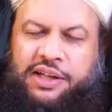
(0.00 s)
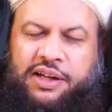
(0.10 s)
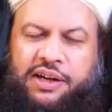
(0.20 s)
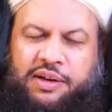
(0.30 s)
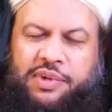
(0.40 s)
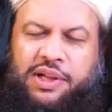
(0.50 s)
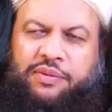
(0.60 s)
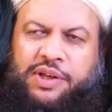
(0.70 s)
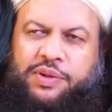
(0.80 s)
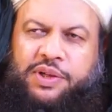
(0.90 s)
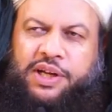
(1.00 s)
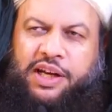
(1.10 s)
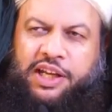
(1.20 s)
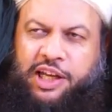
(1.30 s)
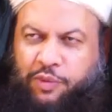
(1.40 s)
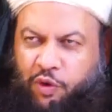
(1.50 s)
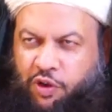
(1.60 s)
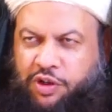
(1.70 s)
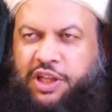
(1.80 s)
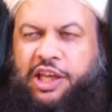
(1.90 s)
Karramallah Wajhul Kareem,
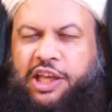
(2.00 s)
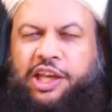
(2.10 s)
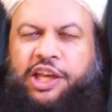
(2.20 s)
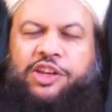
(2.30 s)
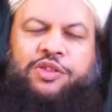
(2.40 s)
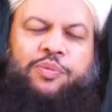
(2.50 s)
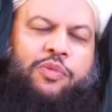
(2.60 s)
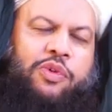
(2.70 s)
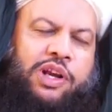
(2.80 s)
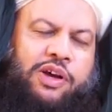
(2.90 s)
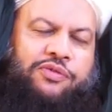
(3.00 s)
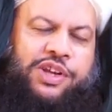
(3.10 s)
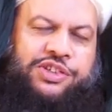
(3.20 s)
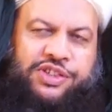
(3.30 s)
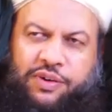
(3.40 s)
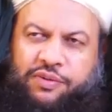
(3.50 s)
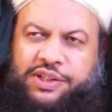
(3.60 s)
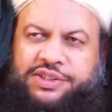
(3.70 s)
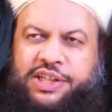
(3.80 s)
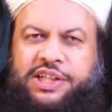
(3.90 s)
or the, is one of his
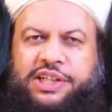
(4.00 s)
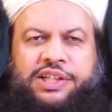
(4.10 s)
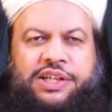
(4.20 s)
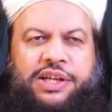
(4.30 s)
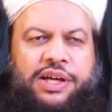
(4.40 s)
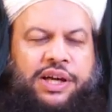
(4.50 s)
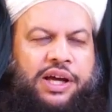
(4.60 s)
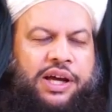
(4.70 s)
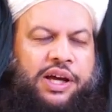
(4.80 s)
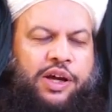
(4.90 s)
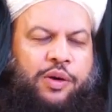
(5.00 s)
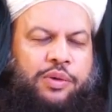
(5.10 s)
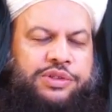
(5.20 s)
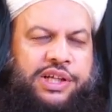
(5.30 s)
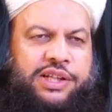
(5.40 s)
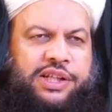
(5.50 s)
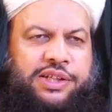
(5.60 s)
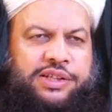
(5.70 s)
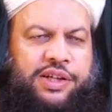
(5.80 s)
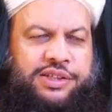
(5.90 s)
servants, Sayyid, uh,
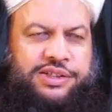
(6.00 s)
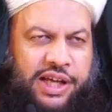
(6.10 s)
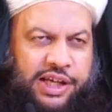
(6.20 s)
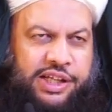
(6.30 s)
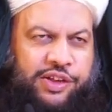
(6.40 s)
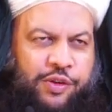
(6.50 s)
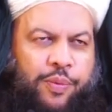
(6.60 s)
Sayyidina Zaid,